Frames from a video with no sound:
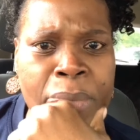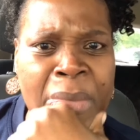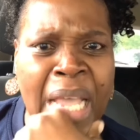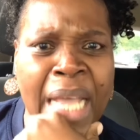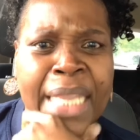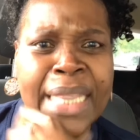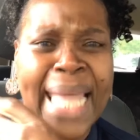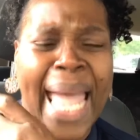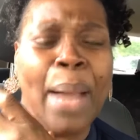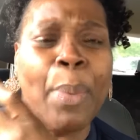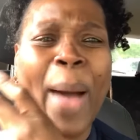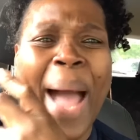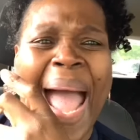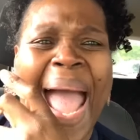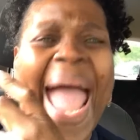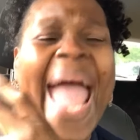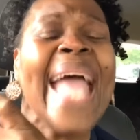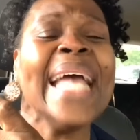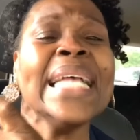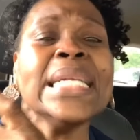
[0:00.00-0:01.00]
They were
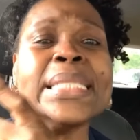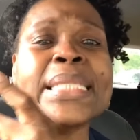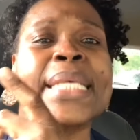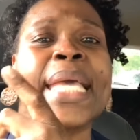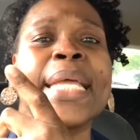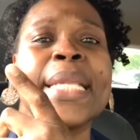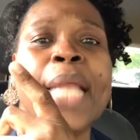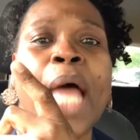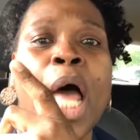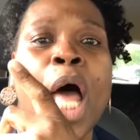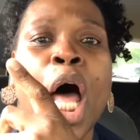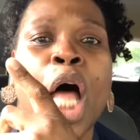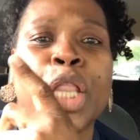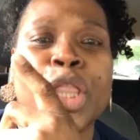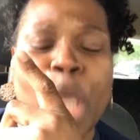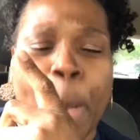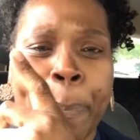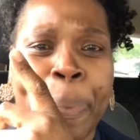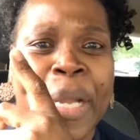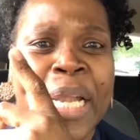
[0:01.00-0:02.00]
asking
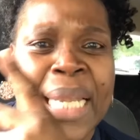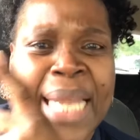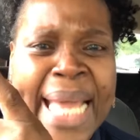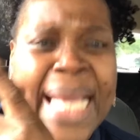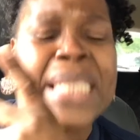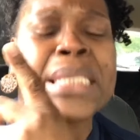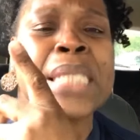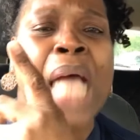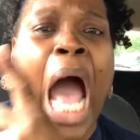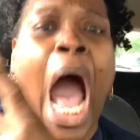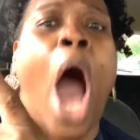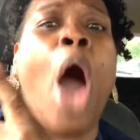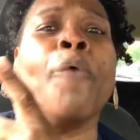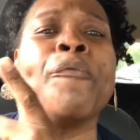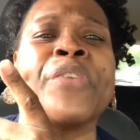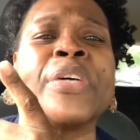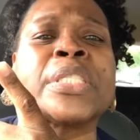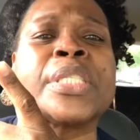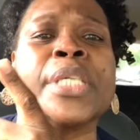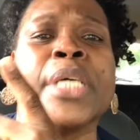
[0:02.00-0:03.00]
the police
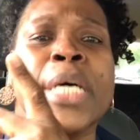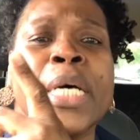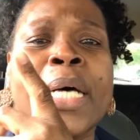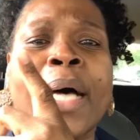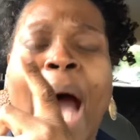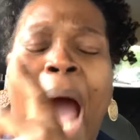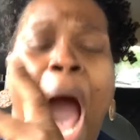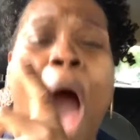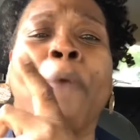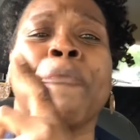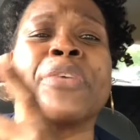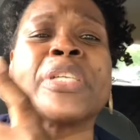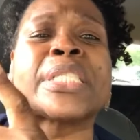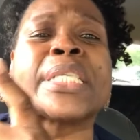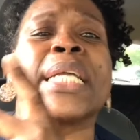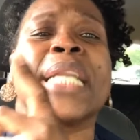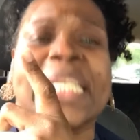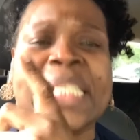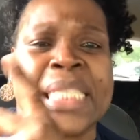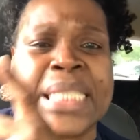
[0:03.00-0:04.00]

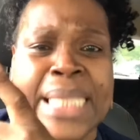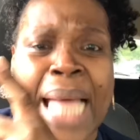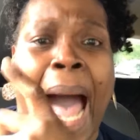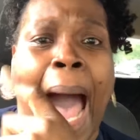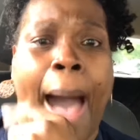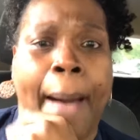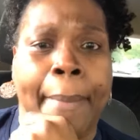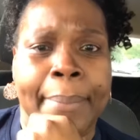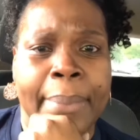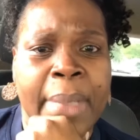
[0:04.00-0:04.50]
officer to stop,